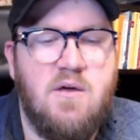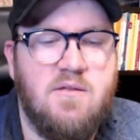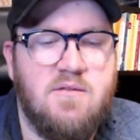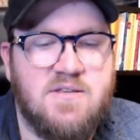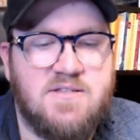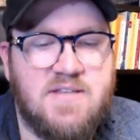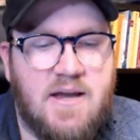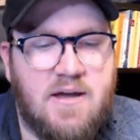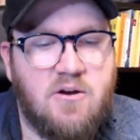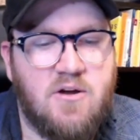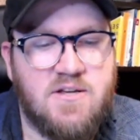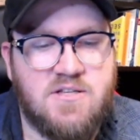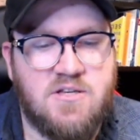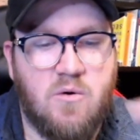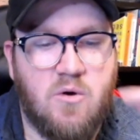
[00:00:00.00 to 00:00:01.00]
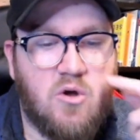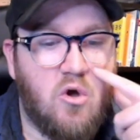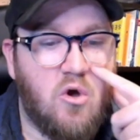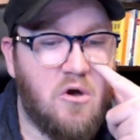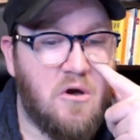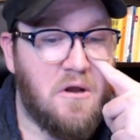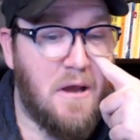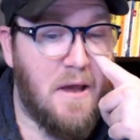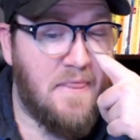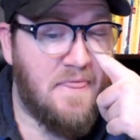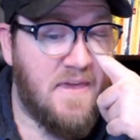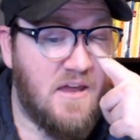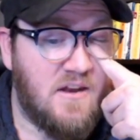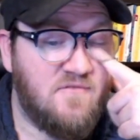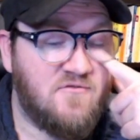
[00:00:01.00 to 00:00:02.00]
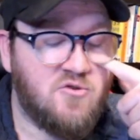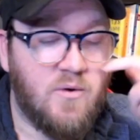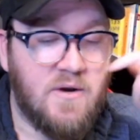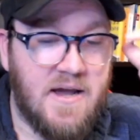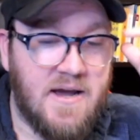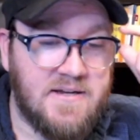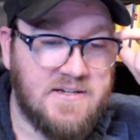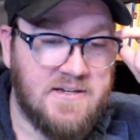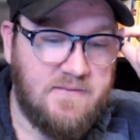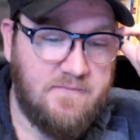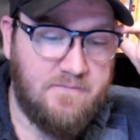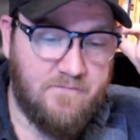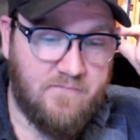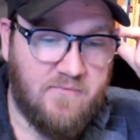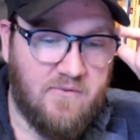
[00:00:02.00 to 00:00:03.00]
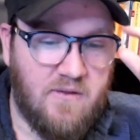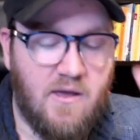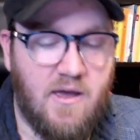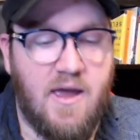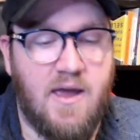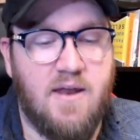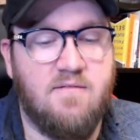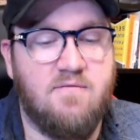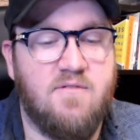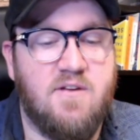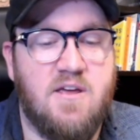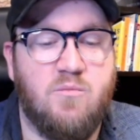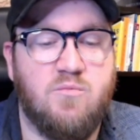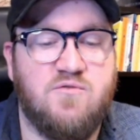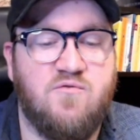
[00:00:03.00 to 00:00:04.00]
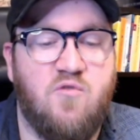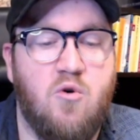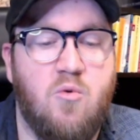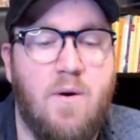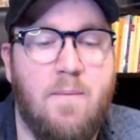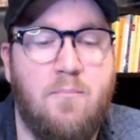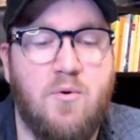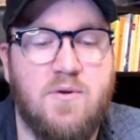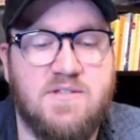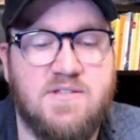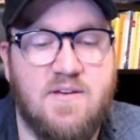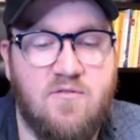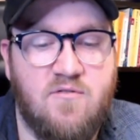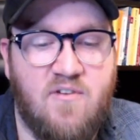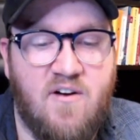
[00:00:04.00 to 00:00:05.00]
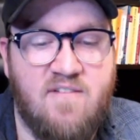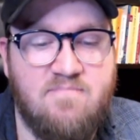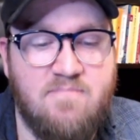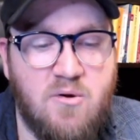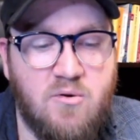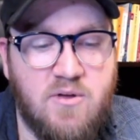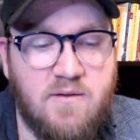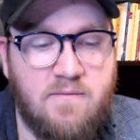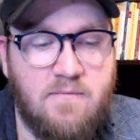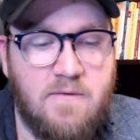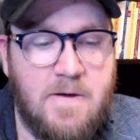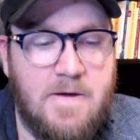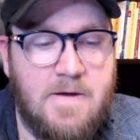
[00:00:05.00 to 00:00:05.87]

The second I C O occurred at the end of twenty eighteen, and it was for one point seven five million.